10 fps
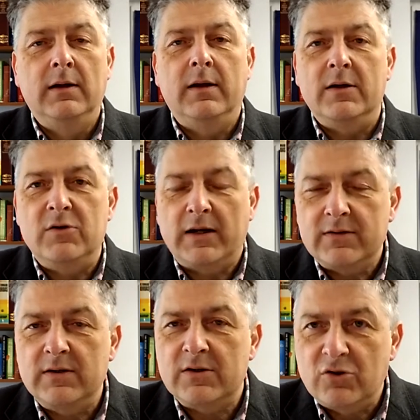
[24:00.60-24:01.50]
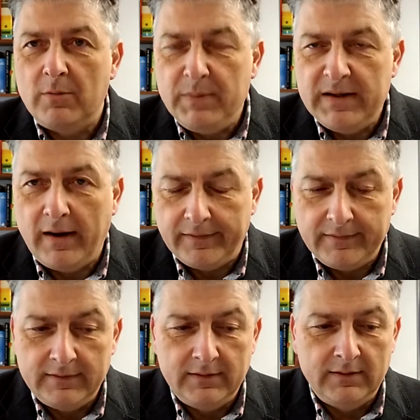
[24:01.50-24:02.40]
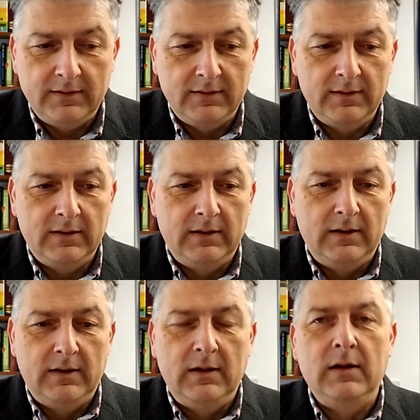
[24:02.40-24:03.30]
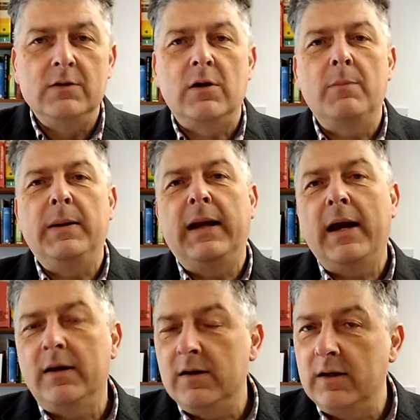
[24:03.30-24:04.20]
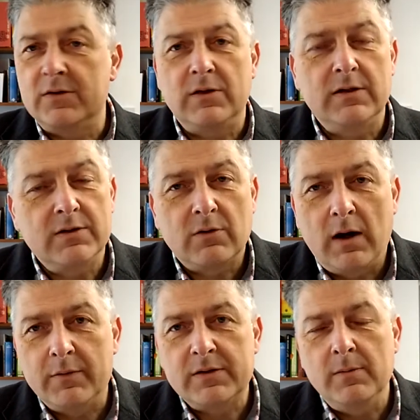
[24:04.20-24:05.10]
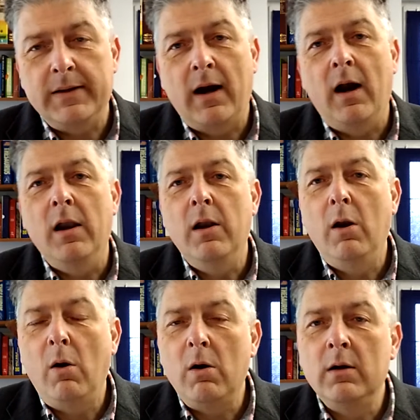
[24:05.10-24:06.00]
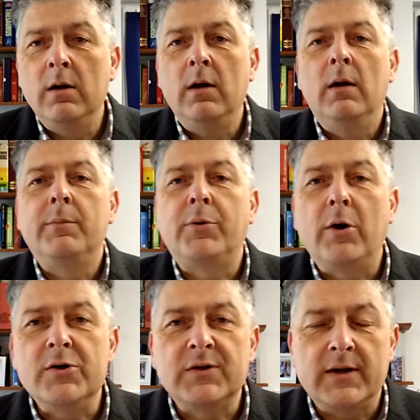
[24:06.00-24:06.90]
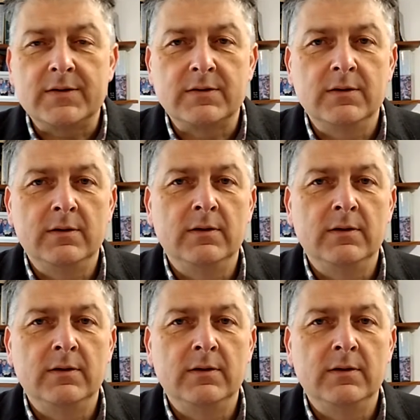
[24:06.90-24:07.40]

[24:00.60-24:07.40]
that justice should be done. So began it, as she described it to me, a long process.